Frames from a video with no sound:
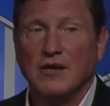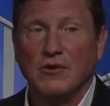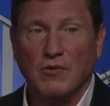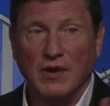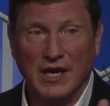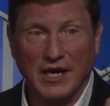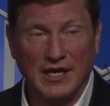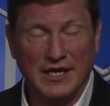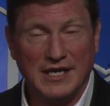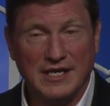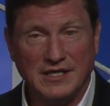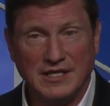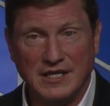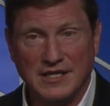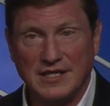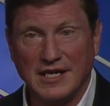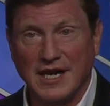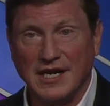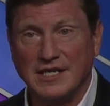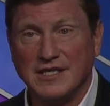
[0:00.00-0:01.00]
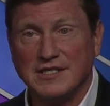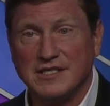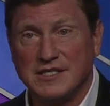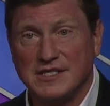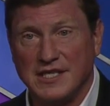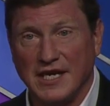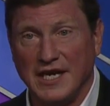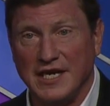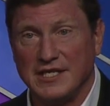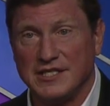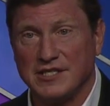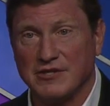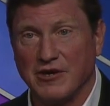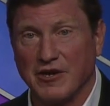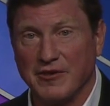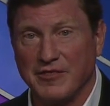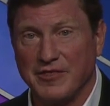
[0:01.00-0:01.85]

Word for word: Well, in the United States, there are